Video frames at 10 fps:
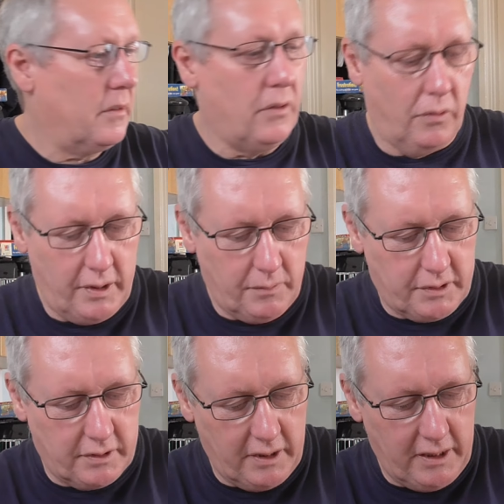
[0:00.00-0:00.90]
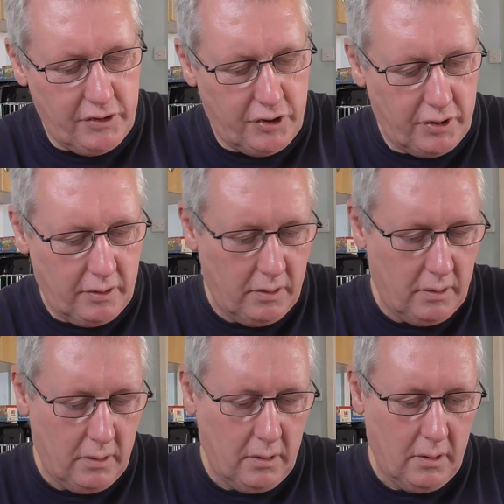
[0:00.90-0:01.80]
coin which is an inch
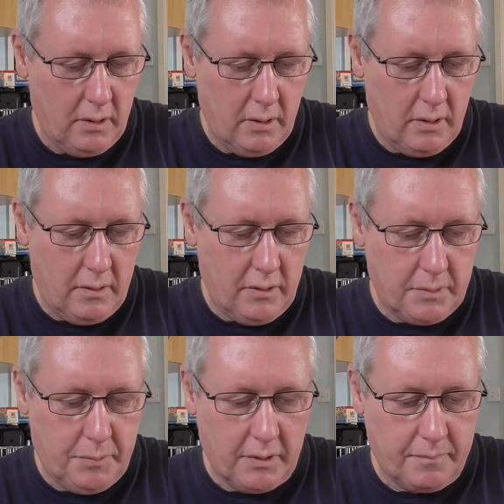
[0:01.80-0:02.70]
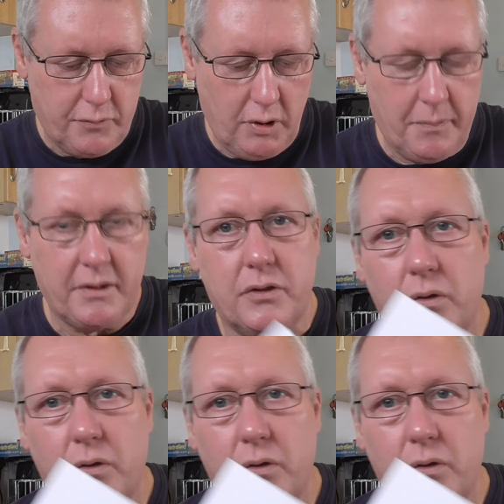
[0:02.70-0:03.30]
and I just put a two pence